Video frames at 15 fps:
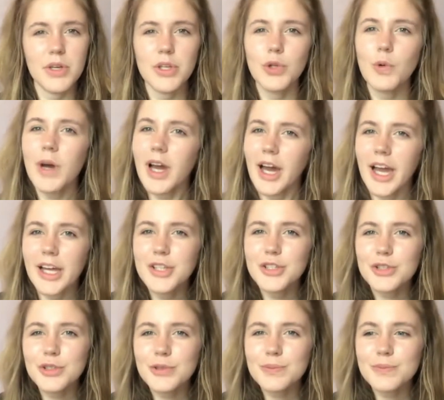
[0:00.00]
But you know what I
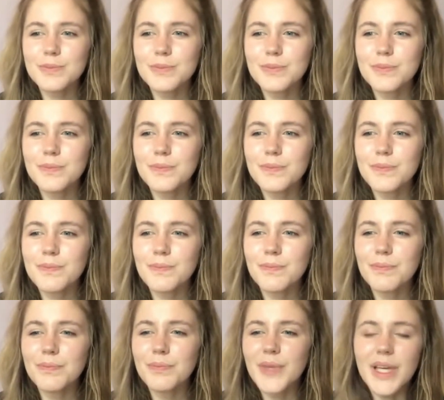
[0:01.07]
do?
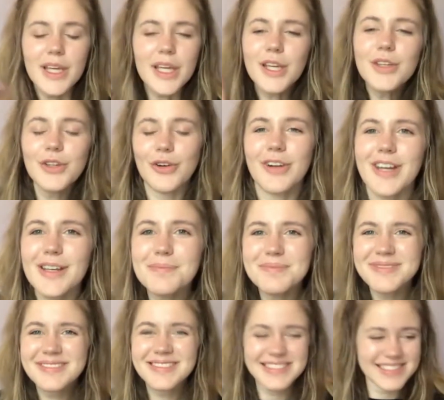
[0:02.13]
Ignore
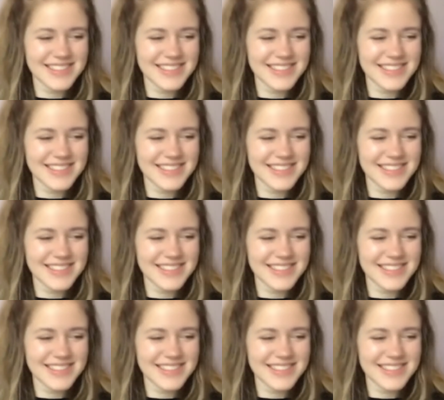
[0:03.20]
it.